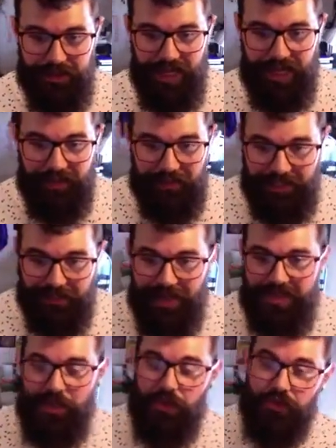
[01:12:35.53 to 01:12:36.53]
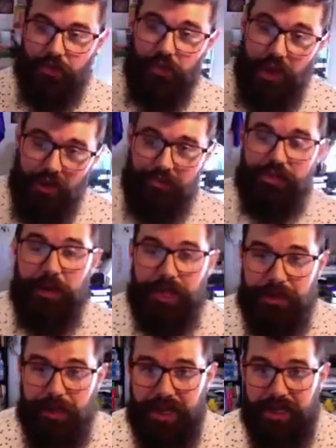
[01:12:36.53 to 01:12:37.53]
Amy, less overwhelmed by
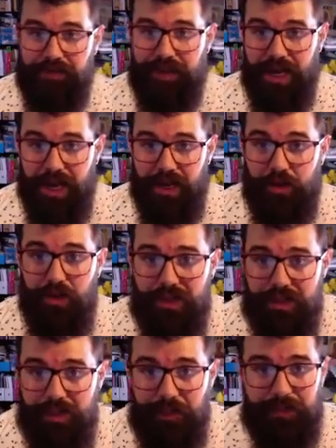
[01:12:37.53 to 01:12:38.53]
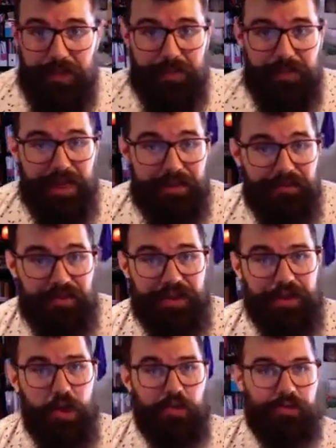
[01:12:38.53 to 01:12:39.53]
life? Yeah. Who else has been maybe like
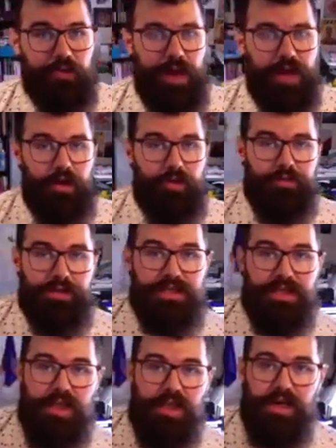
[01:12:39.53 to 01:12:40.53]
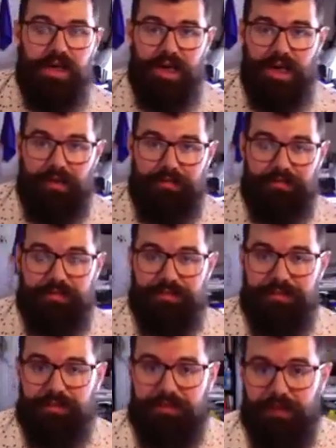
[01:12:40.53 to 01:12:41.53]
feeling overwhelmed and
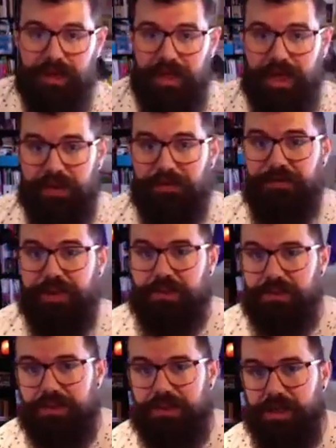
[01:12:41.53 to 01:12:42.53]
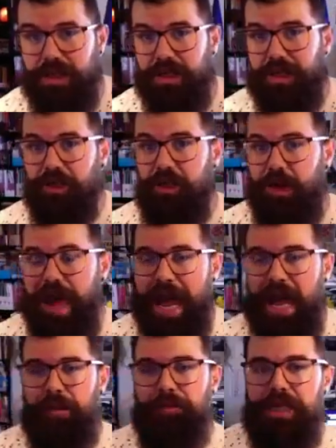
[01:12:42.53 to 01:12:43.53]
feels,
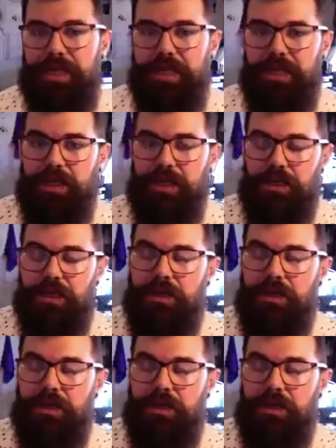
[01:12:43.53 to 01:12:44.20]
happy